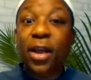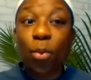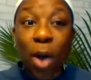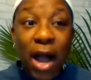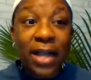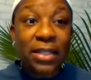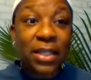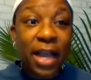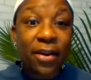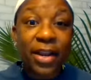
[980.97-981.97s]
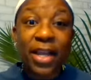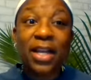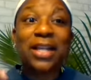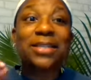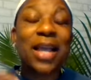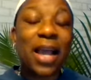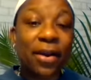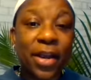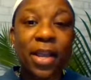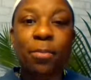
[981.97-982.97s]
And why is it arrogant? It's
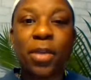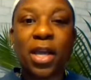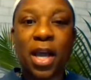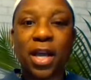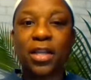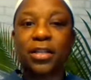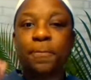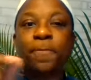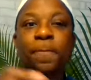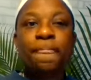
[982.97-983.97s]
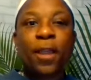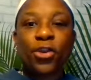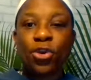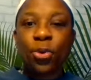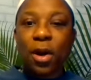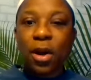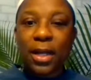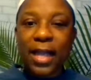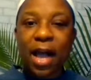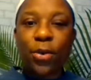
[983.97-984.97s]
arrogant because you are
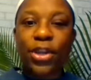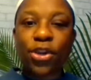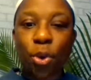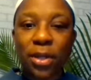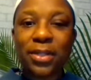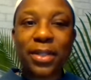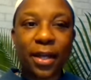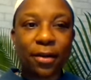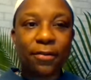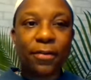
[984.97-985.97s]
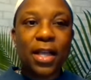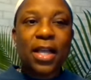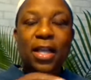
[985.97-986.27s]
allowing yourself